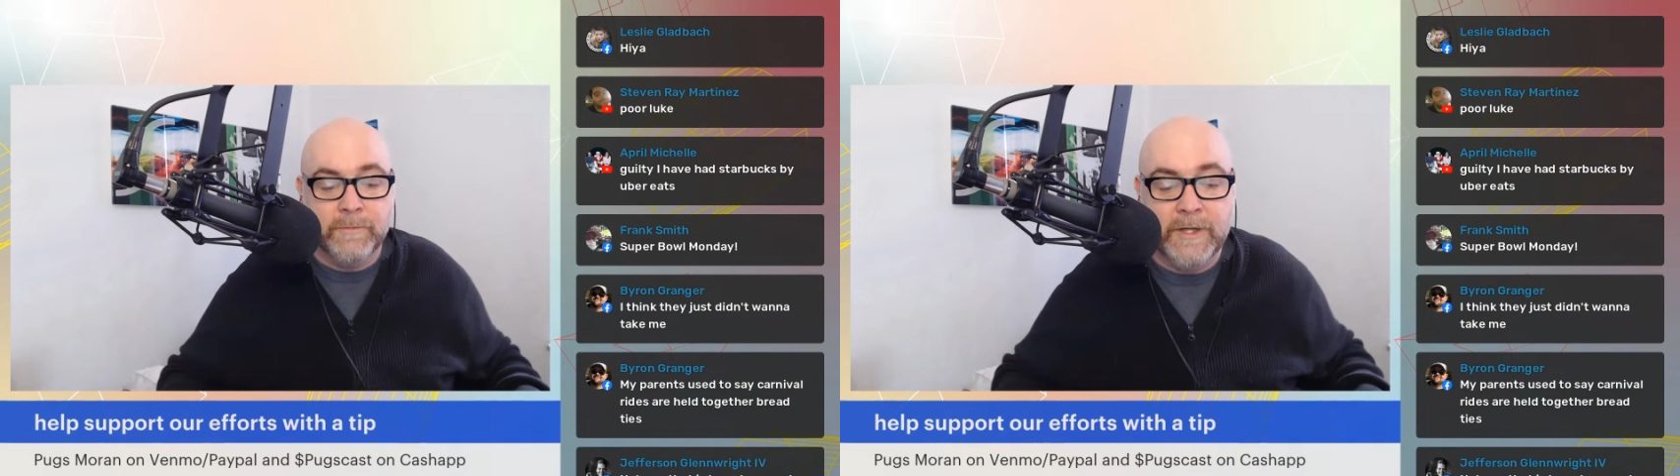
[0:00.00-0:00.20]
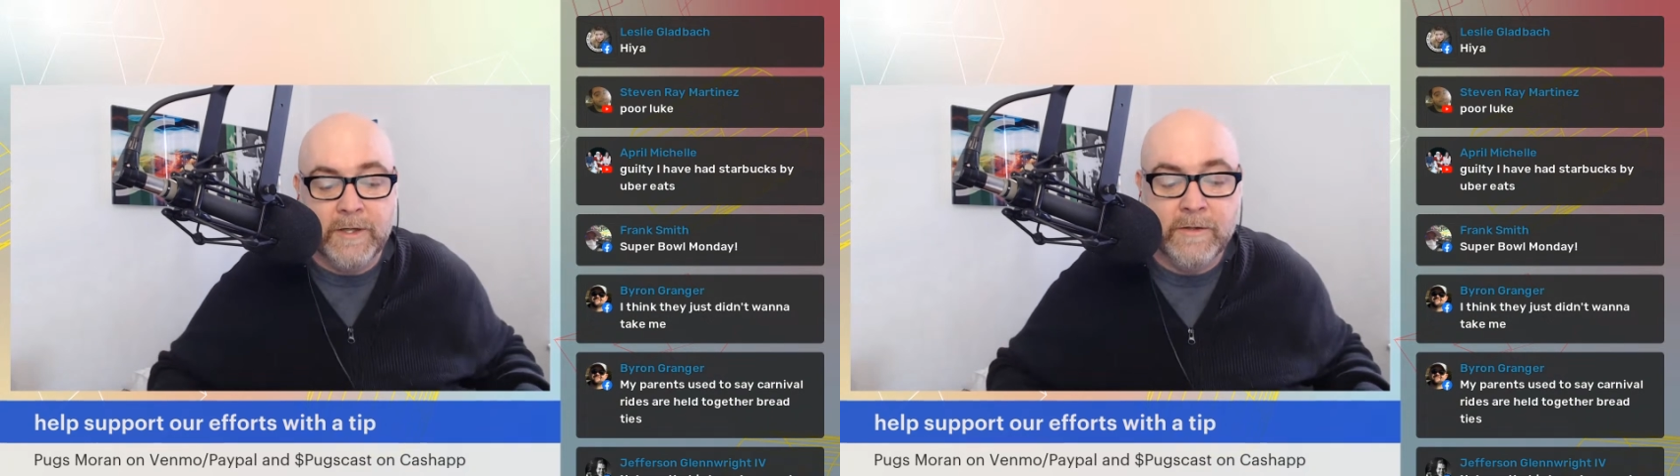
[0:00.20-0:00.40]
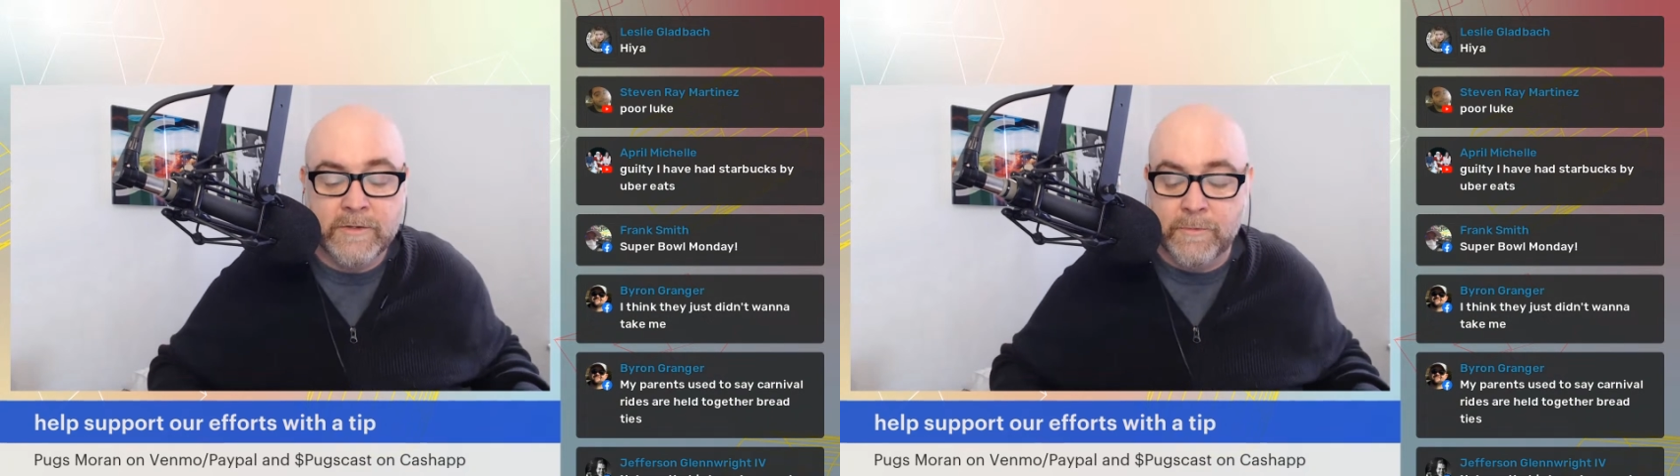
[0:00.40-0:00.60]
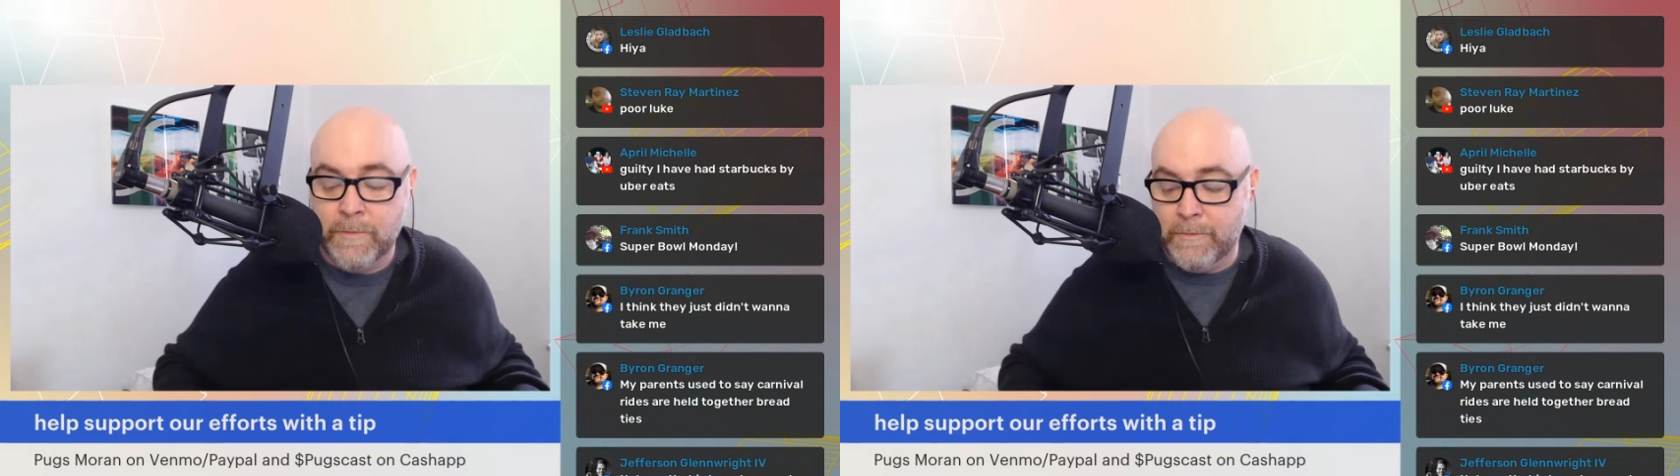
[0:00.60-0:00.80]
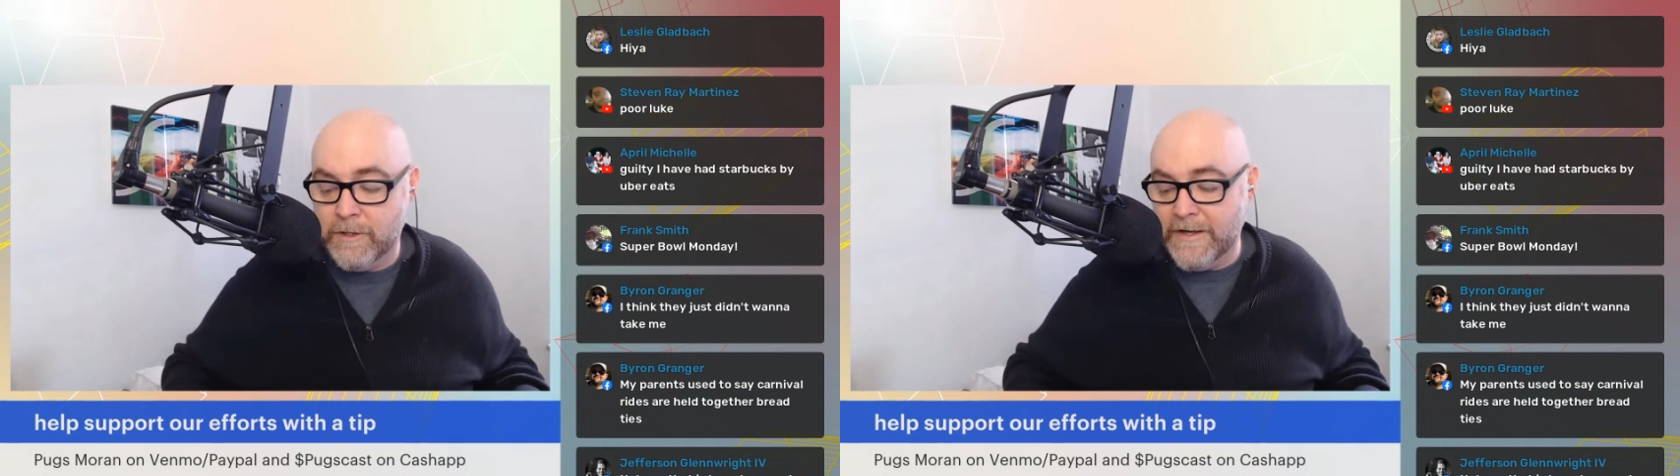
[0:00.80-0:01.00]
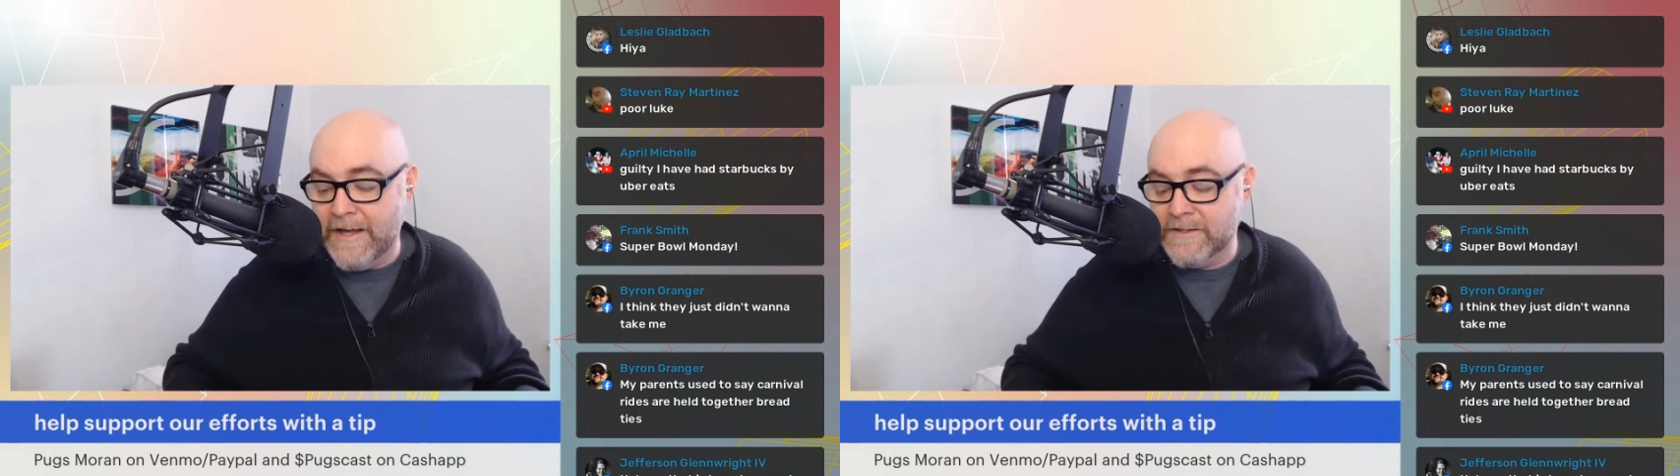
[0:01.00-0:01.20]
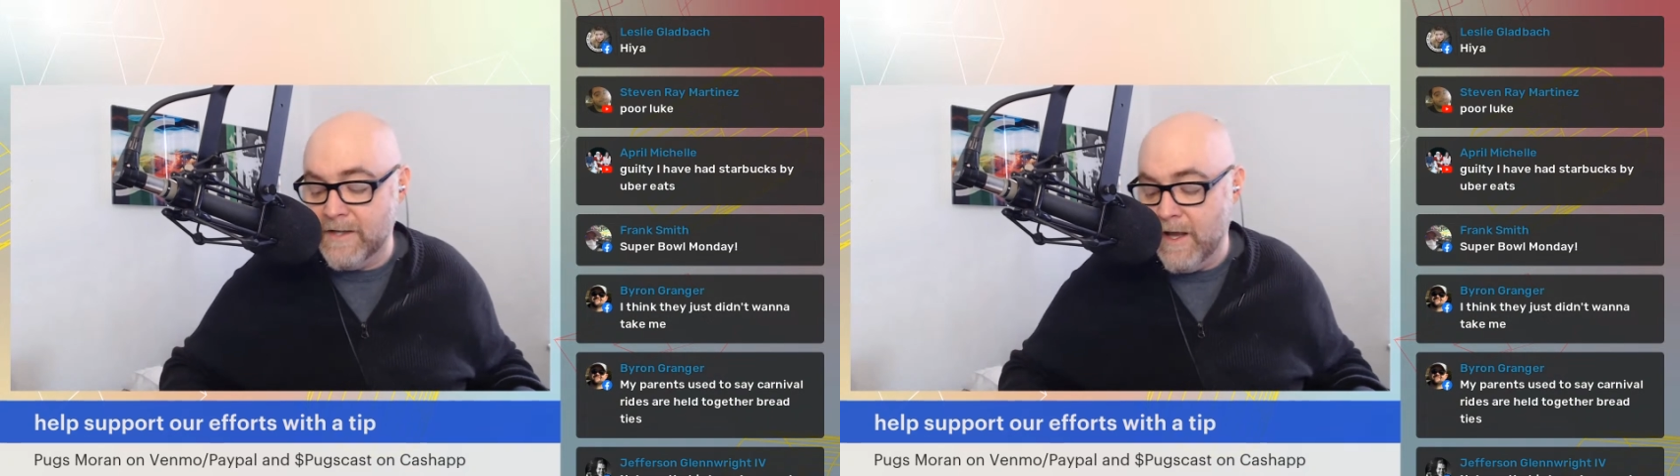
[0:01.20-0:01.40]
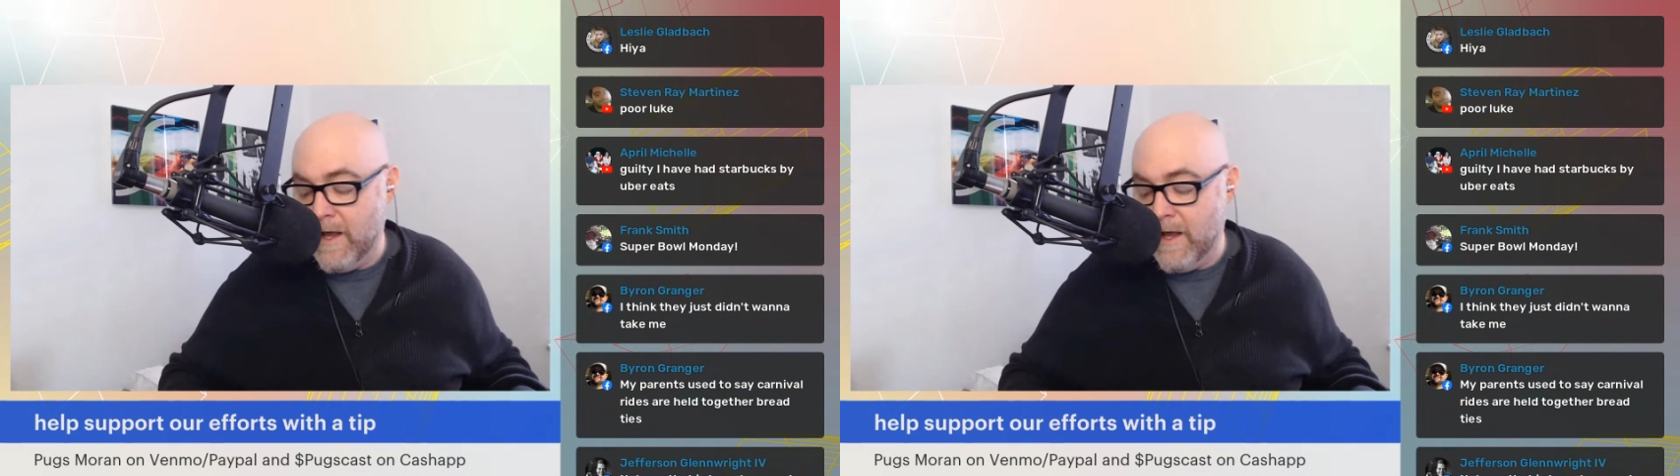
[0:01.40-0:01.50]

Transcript: media, the Super Bowl ads.